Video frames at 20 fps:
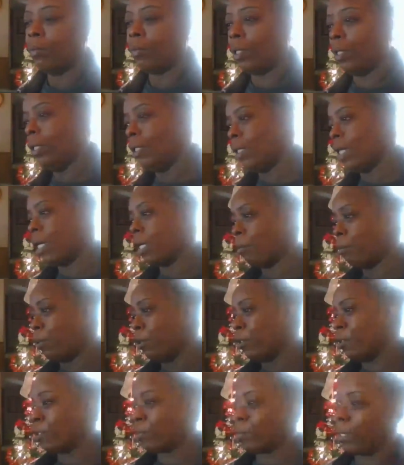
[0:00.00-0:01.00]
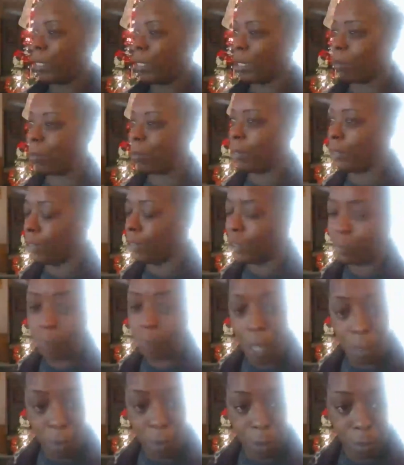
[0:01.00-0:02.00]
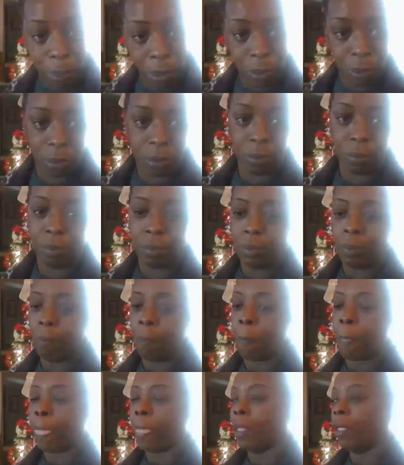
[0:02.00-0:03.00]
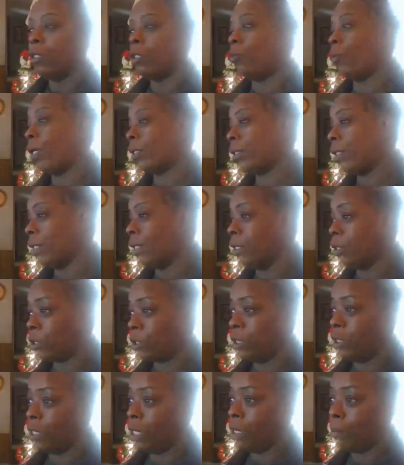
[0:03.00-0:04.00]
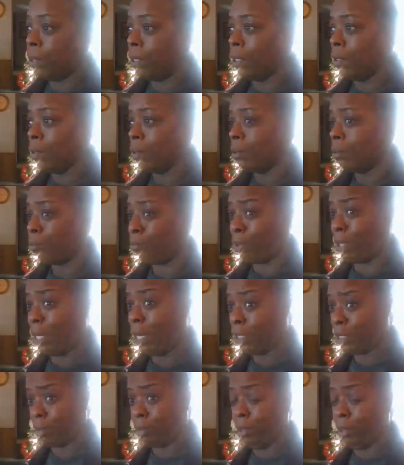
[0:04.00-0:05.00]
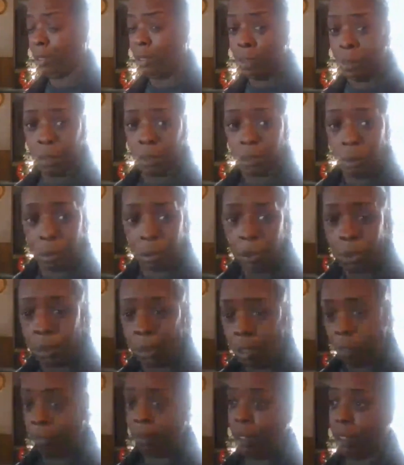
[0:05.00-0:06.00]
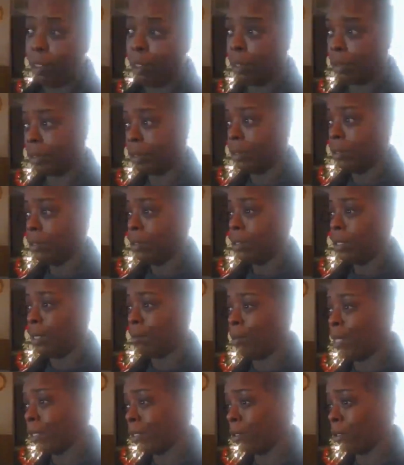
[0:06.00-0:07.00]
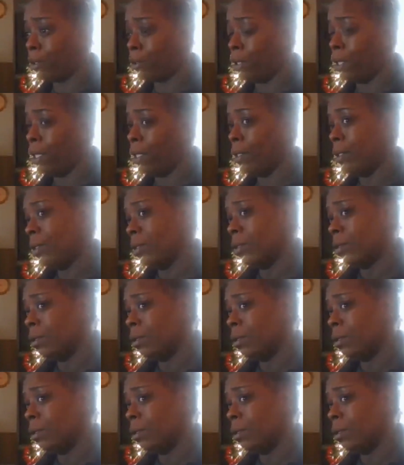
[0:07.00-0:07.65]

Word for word: If it looked like a bird, smelled like a bird, it's probably a bird. Do I think he's cheating on me? Possibly. If he is, am I gonna cry?